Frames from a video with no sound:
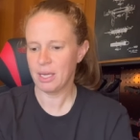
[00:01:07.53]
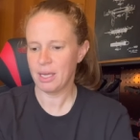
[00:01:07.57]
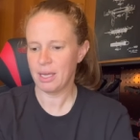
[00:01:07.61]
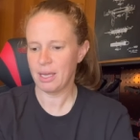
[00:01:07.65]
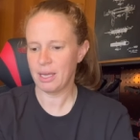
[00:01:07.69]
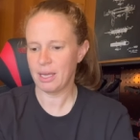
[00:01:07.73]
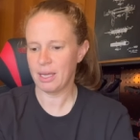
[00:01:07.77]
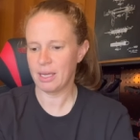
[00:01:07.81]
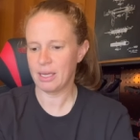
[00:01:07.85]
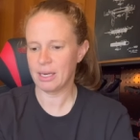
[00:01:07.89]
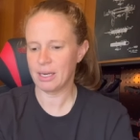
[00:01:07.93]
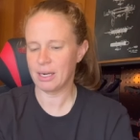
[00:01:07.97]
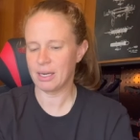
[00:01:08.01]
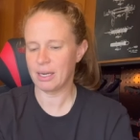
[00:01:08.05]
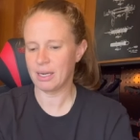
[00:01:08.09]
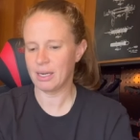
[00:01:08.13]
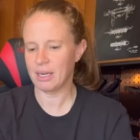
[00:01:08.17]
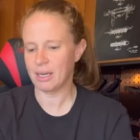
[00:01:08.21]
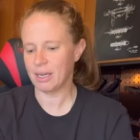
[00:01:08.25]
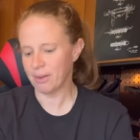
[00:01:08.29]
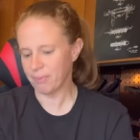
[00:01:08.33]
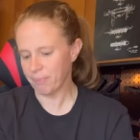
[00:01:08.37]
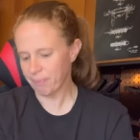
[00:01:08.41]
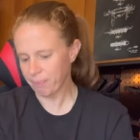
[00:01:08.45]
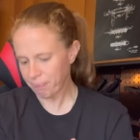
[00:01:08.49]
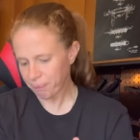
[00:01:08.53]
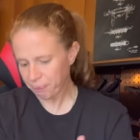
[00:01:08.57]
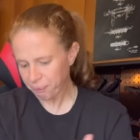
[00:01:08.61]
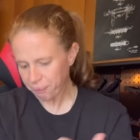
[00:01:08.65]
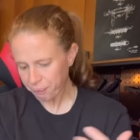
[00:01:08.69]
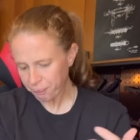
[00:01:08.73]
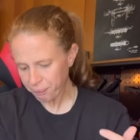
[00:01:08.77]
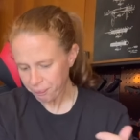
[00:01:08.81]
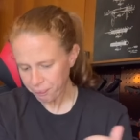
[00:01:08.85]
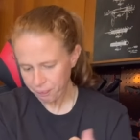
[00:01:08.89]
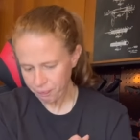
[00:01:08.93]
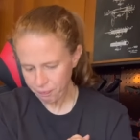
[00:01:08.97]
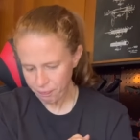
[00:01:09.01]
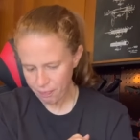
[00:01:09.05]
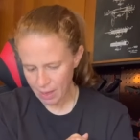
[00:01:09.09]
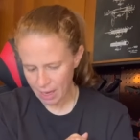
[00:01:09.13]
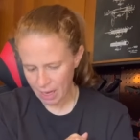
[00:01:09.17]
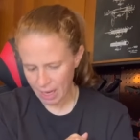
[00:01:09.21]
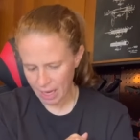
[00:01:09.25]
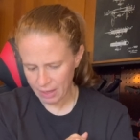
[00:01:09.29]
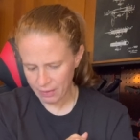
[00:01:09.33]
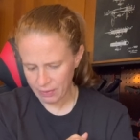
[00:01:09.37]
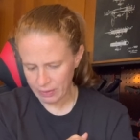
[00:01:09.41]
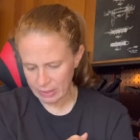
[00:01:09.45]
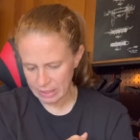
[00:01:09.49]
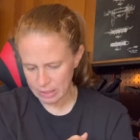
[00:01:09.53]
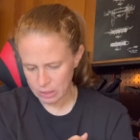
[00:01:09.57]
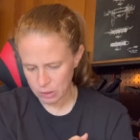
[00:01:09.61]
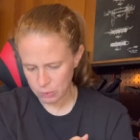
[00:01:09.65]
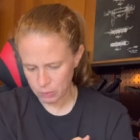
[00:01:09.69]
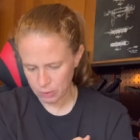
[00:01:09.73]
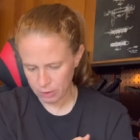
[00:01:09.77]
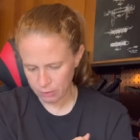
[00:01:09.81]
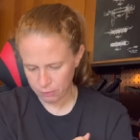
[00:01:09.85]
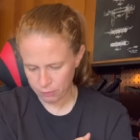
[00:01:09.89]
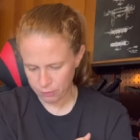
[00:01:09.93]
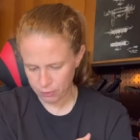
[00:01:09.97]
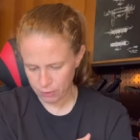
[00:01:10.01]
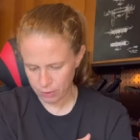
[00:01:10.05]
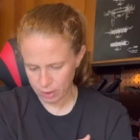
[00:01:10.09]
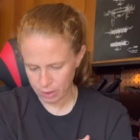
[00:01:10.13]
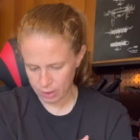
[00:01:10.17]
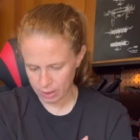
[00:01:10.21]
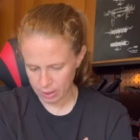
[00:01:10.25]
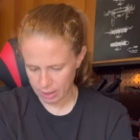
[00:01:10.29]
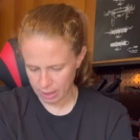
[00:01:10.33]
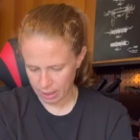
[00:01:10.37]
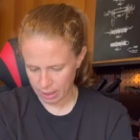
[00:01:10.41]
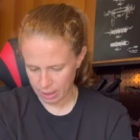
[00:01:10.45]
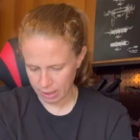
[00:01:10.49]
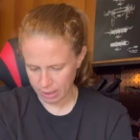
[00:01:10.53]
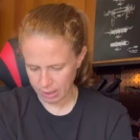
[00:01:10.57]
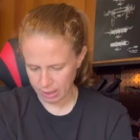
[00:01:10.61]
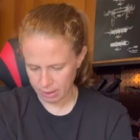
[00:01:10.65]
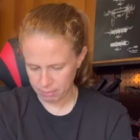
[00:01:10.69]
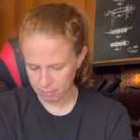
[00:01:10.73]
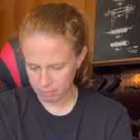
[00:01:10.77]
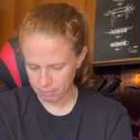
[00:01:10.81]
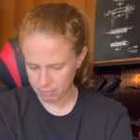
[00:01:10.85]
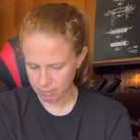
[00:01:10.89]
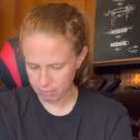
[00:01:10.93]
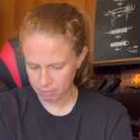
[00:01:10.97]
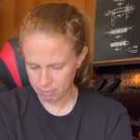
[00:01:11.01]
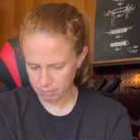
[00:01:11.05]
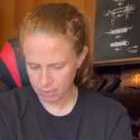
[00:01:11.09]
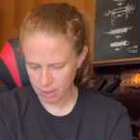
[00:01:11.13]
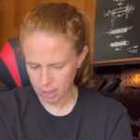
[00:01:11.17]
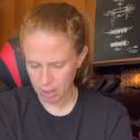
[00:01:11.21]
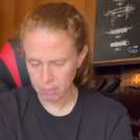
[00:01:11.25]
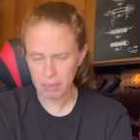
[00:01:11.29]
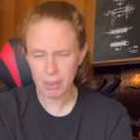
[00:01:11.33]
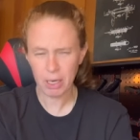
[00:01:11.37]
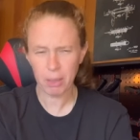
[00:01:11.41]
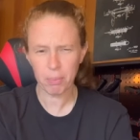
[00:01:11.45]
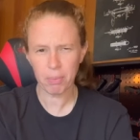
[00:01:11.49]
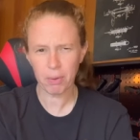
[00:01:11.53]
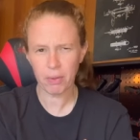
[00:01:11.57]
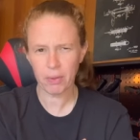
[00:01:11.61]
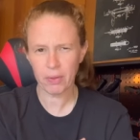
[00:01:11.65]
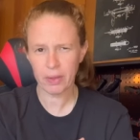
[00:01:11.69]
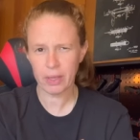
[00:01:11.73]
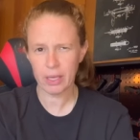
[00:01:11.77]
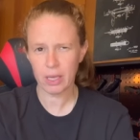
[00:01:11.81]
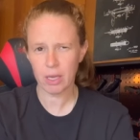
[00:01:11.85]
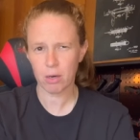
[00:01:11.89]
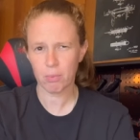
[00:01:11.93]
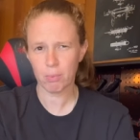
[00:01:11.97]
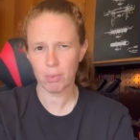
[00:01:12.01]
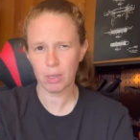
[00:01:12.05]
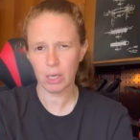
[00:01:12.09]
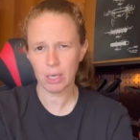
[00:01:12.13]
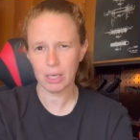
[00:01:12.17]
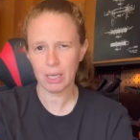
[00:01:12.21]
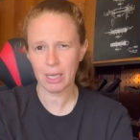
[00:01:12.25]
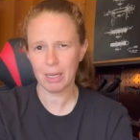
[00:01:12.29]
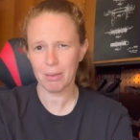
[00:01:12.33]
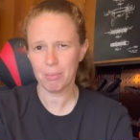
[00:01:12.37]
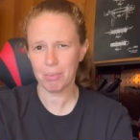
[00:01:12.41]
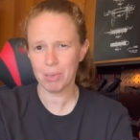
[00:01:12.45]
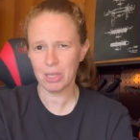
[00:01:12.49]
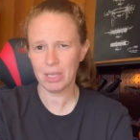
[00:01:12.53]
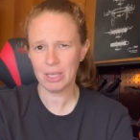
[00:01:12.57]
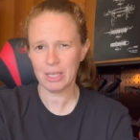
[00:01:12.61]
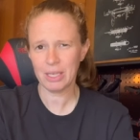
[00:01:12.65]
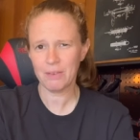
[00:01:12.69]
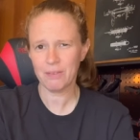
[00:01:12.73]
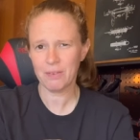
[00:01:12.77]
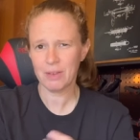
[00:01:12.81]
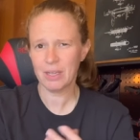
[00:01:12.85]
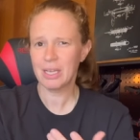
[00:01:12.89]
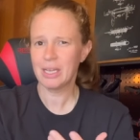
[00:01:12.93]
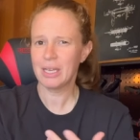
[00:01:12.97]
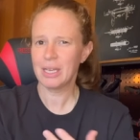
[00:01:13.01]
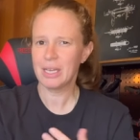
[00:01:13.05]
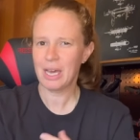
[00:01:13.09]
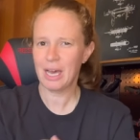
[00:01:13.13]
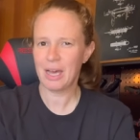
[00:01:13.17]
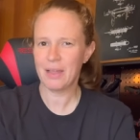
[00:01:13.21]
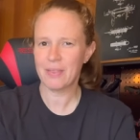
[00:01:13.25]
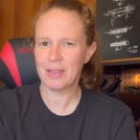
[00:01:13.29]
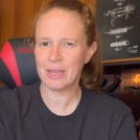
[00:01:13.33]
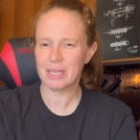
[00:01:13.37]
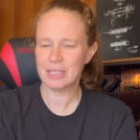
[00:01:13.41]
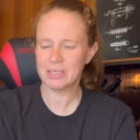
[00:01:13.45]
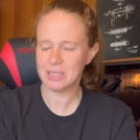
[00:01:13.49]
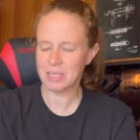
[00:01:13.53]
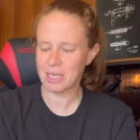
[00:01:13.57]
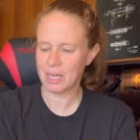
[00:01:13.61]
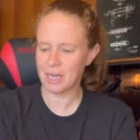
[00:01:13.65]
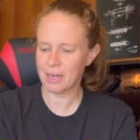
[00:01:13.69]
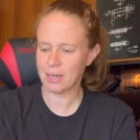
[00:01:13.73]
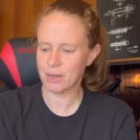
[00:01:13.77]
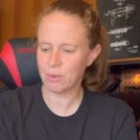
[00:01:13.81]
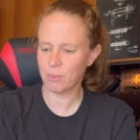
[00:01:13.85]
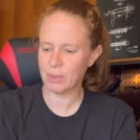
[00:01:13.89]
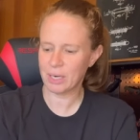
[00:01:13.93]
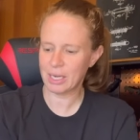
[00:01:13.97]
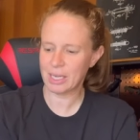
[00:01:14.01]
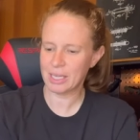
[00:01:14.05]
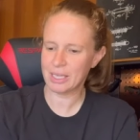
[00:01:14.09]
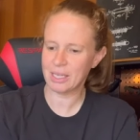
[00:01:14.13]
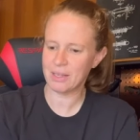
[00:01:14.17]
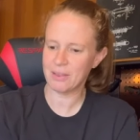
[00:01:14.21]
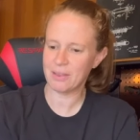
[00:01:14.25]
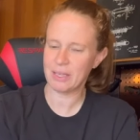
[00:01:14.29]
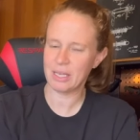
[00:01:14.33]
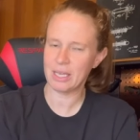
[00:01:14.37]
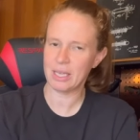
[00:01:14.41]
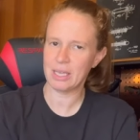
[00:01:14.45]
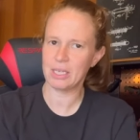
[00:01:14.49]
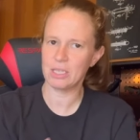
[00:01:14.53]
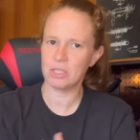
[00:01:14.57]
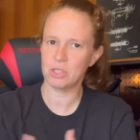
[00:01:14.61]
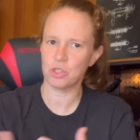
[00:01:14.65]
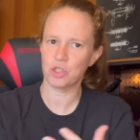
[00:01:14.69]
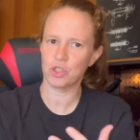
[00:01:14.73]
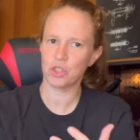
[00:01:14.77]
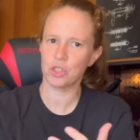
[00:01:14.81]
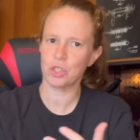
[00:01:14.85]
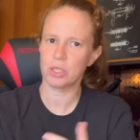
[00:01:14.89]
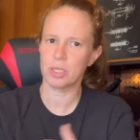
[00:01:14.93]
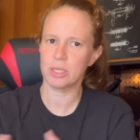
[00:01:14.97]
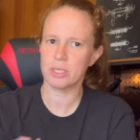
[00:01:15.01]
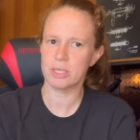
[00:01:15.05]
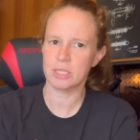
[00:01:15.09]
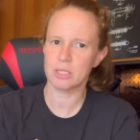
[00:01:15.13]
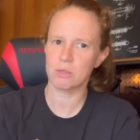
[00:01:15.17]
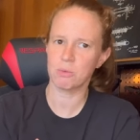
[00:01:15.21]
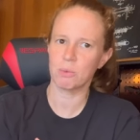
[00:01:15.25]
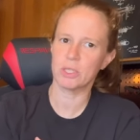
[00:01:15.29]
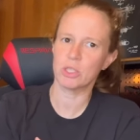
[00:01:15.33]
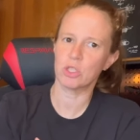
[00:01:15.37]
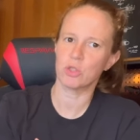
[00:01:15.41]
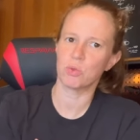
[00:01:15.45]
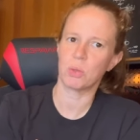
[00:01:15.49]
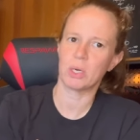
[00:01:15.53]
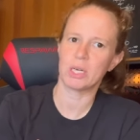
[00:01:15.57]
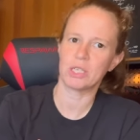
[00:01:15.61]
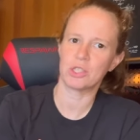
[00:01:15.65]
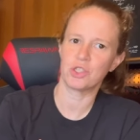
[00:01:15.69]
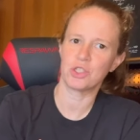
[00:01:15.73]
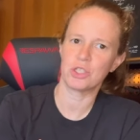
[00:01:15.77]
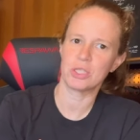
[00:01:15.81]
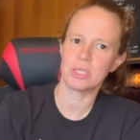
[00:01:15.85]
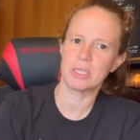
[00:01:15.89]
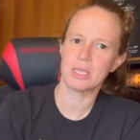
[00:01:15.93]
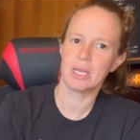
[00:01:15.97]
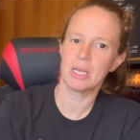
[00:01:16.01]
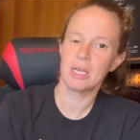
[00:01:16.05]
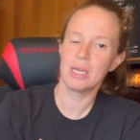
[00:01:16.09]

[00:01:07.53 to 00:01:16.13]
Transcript: And uh, had this one for um, coming up on the year mark, I believe. And that's kind of when I get the itch to switch watches.